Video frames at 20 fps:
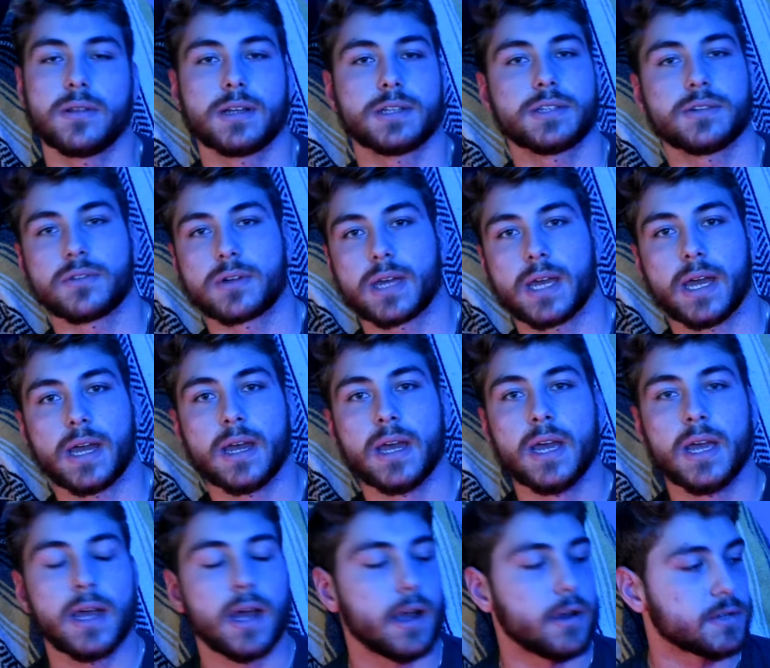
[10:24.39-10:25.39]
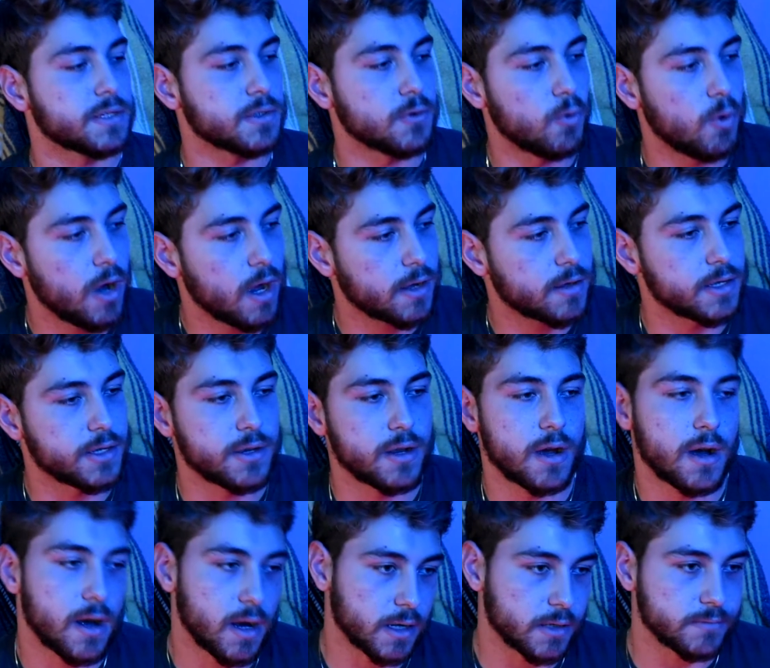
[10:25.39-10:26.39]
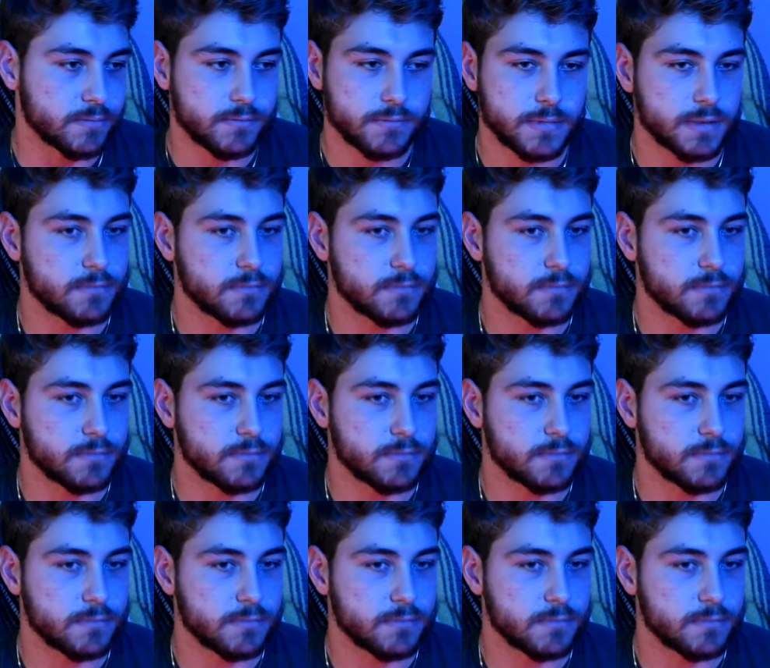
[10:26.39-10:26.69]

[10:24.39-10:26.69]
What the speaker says: That's okay. I also walk the dog,